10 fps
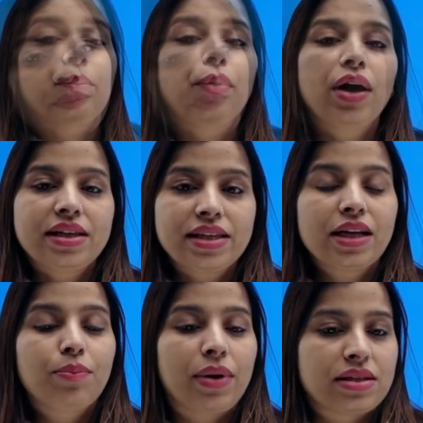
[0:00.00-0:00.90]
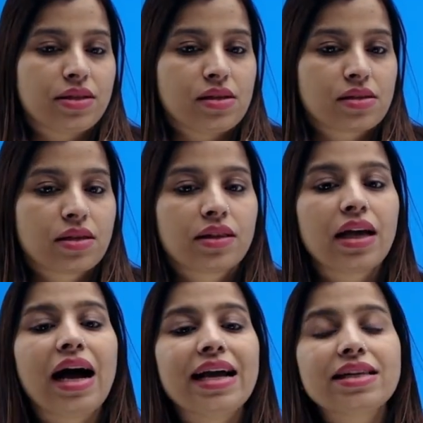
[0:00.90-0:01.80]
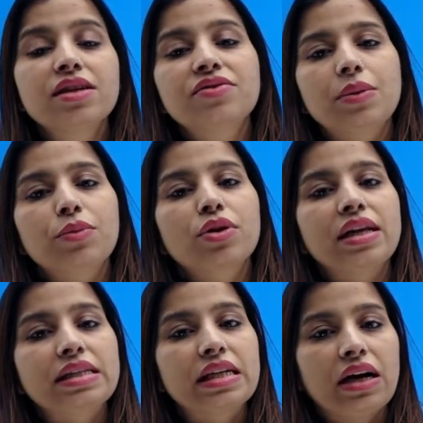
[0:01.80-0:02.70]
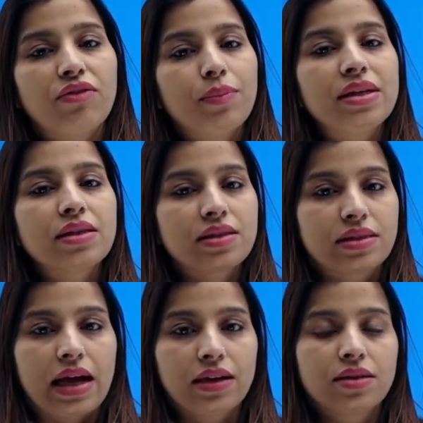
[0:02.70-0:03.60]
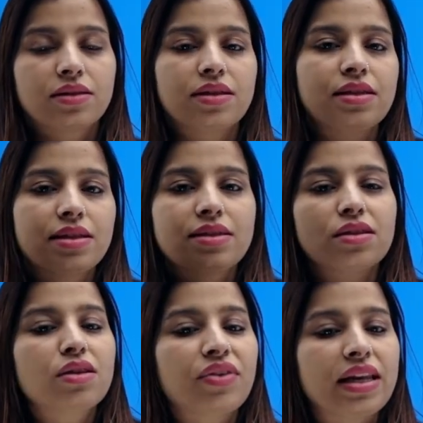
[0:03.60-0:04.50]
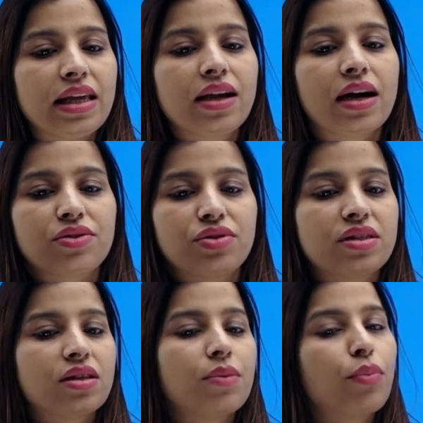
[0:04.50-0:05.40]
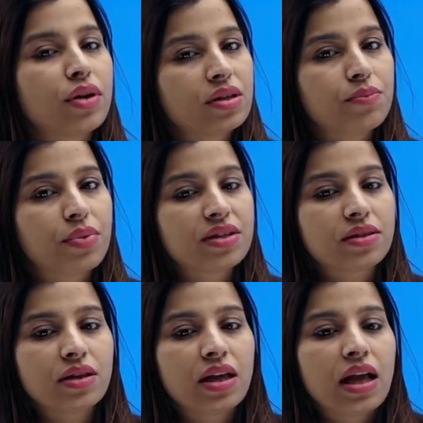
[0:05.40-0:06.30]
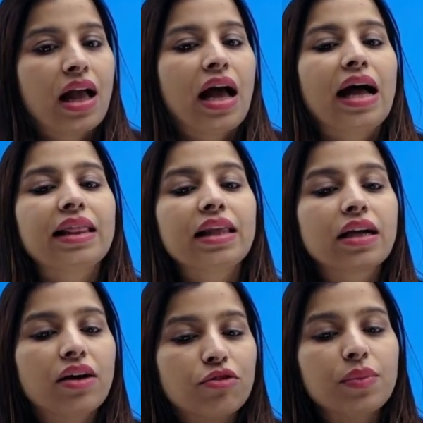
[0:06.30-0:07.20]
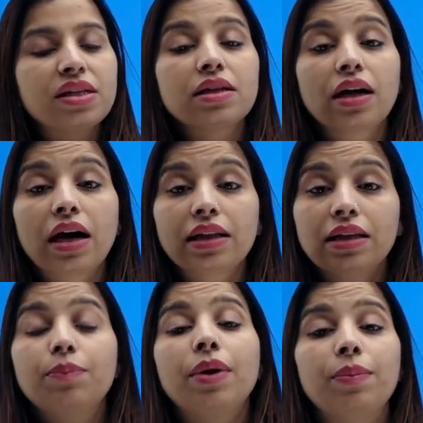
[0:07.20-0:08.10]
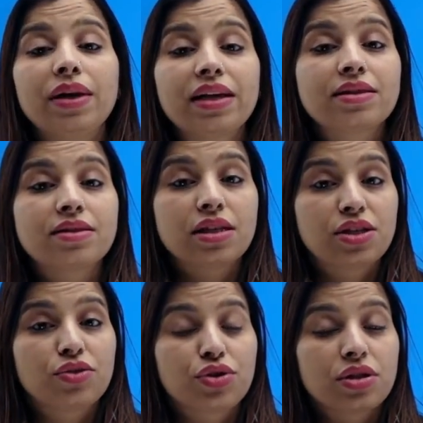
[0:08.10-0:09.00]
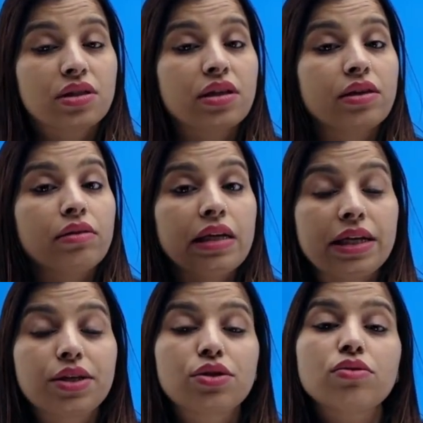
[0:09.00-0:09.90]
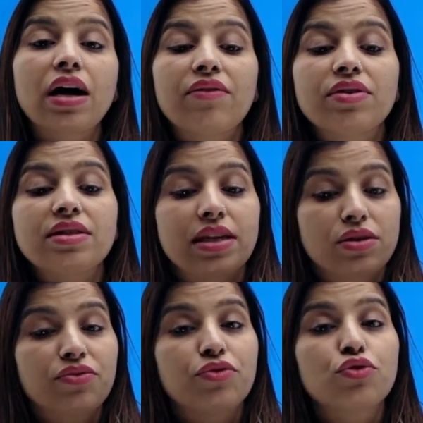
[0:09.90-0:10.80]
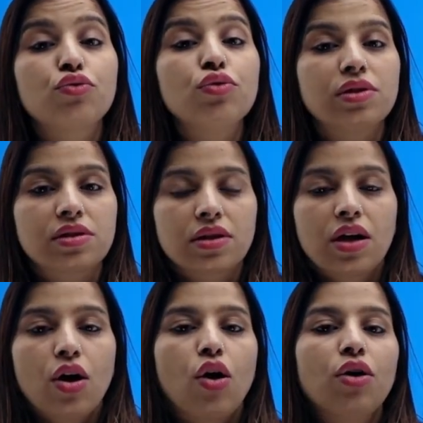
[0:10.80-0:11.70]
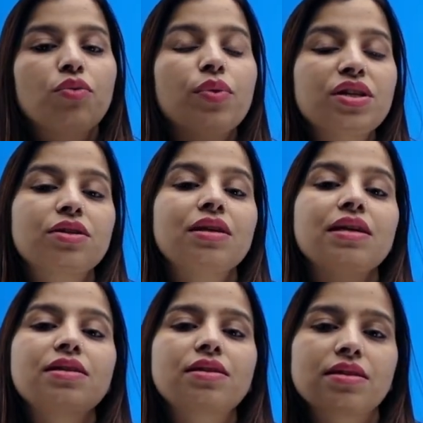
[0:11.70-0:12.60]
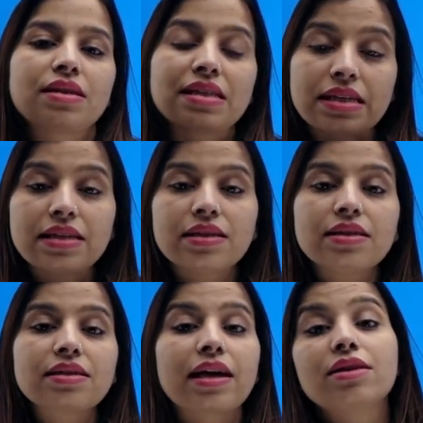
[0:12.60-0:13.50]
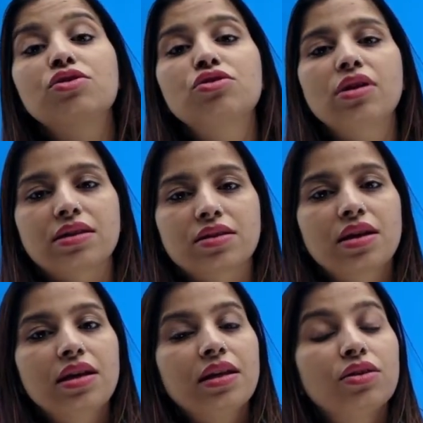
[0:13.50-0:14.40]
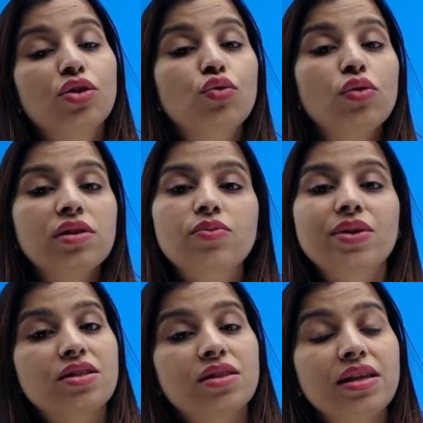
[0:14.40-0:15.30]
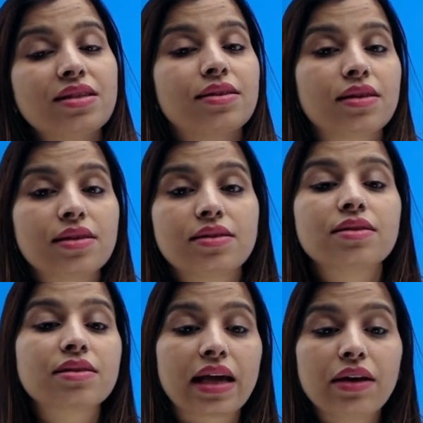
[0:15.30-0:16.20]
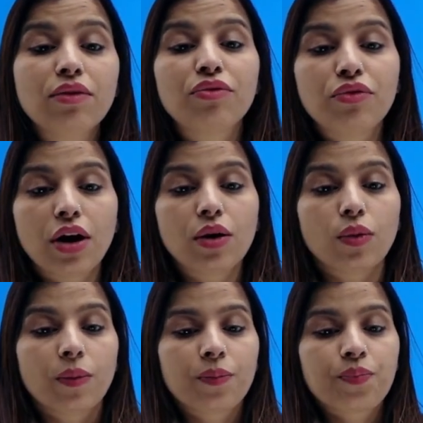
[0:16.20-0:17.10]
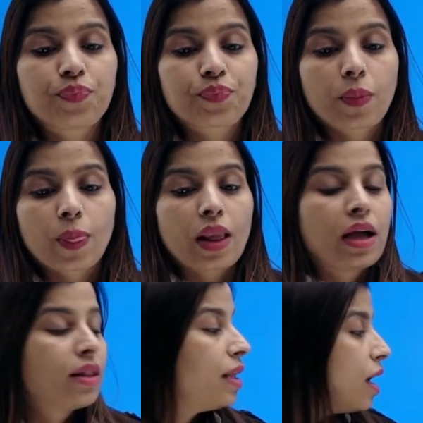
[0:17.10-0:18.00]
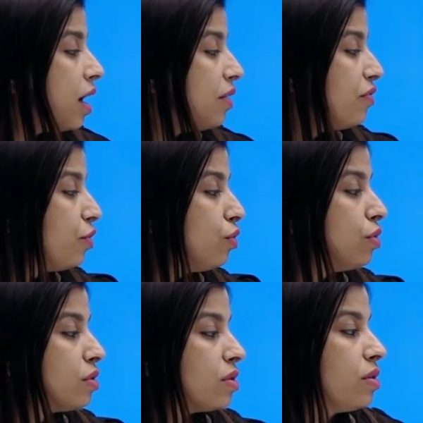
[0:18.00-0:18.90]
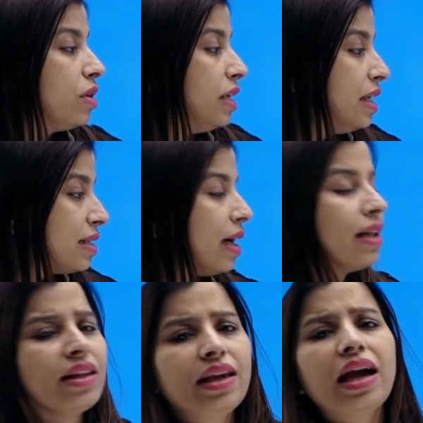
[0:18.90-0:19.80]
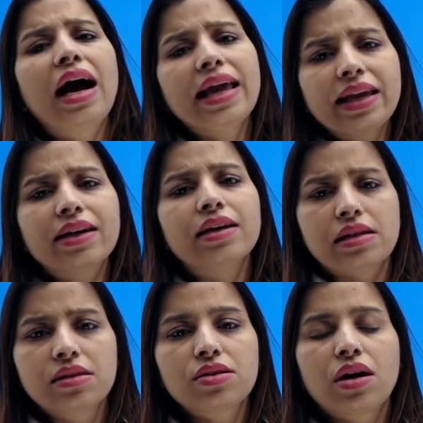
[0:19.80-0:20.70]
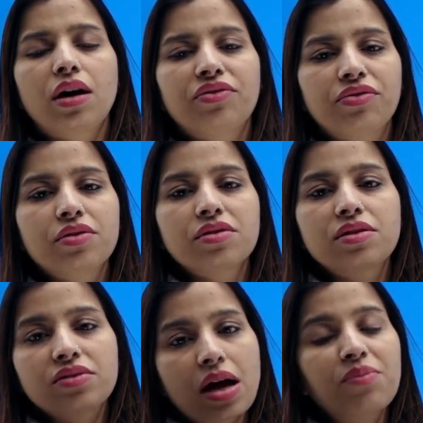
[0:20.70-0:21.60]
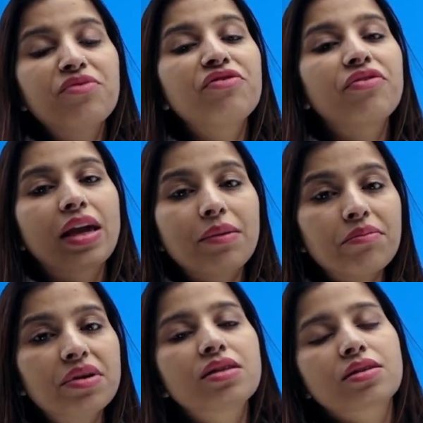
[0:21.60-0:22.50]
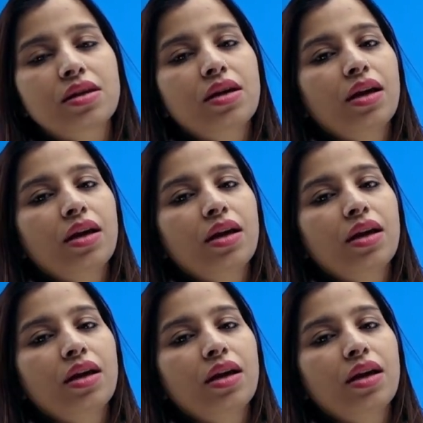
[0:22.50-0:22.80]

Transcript: Political parties. The idea of democratic government is that the citizen of any country is an important person and the government and other public institutions they need to have a set of rules on which these citizens can trust, the rules which these citizens can follow. There are few, these are the icons of some famous